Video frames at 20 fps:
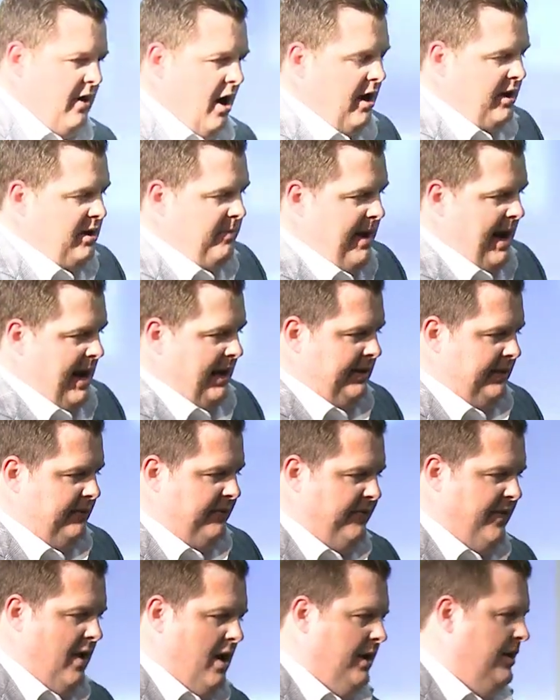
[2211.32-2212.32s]
automatically
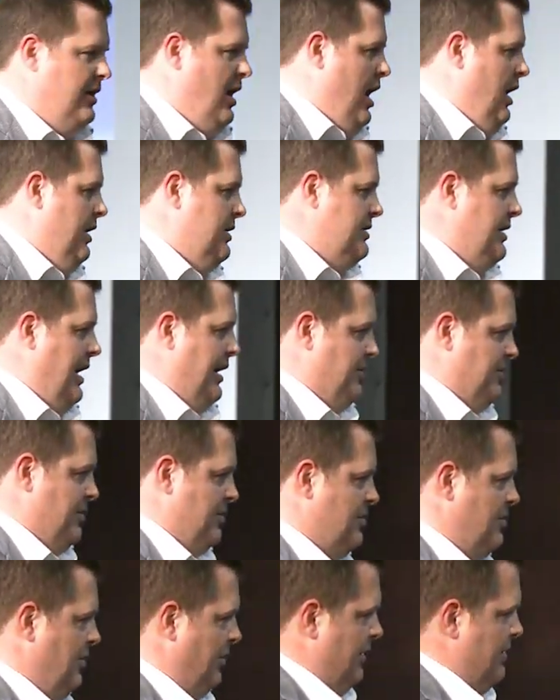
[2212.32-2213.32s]
fund us as your
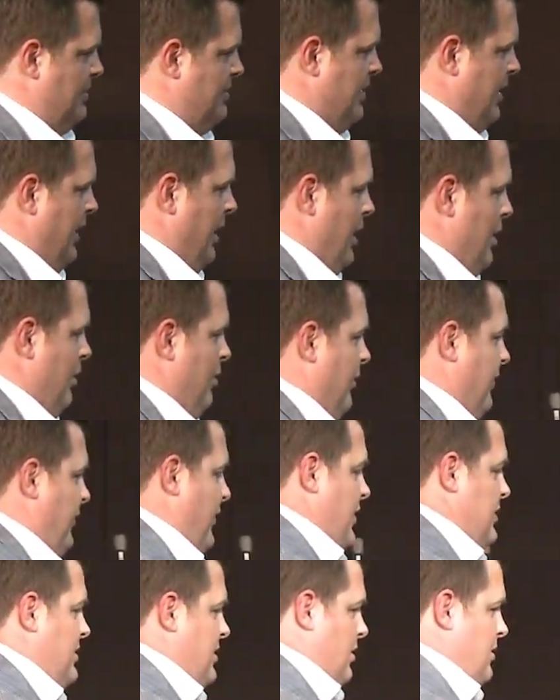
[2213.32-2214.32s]
students? Well,
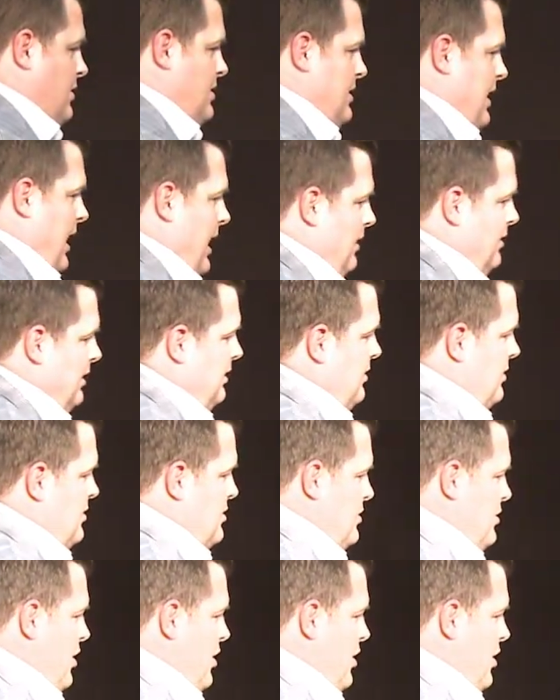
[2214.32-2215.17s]
first understand that there's